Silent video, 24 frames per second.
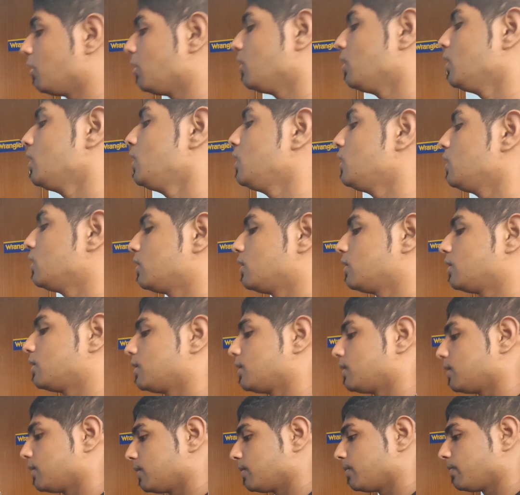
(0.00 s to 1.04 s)
Power on.
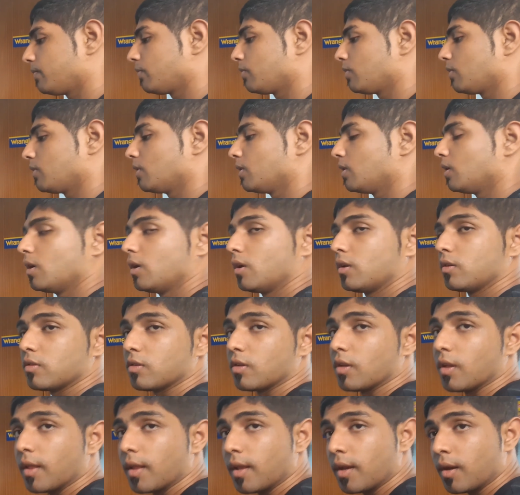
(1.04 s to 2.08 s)

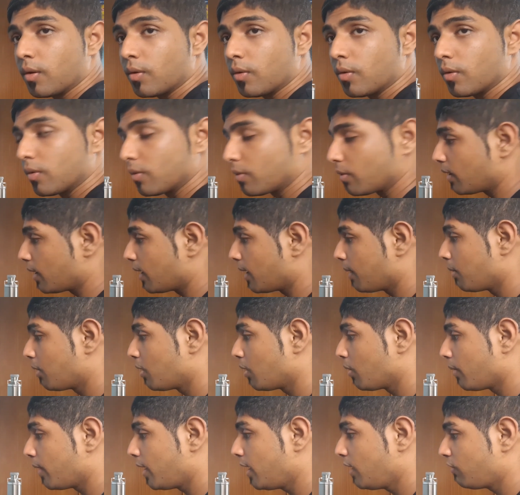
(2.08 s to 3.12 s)
So then
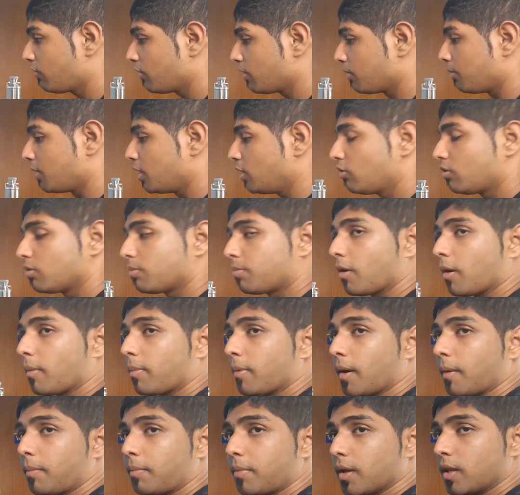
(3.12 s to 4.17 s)
I'm going to wait for the
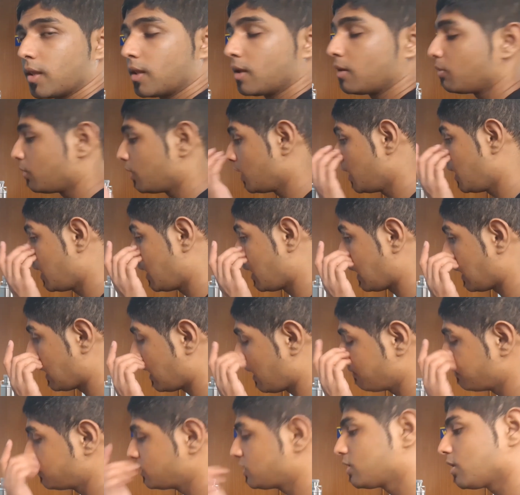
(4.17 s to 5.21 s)
menu to pop up, and then
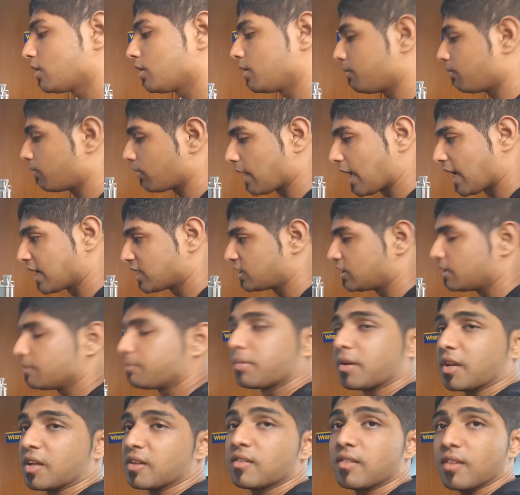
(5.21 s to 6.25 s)
I'm just going to
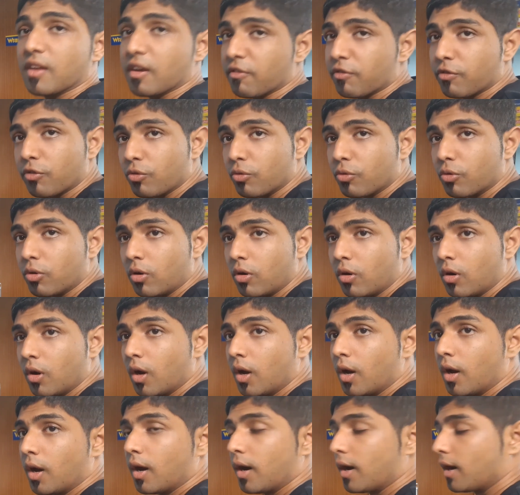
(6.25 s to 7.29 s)
actually press
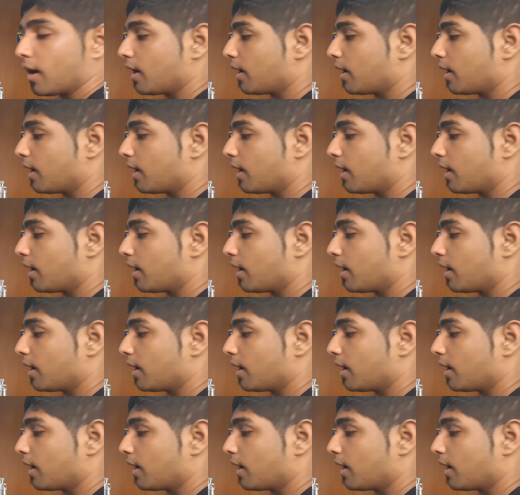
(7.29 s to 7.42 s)
F2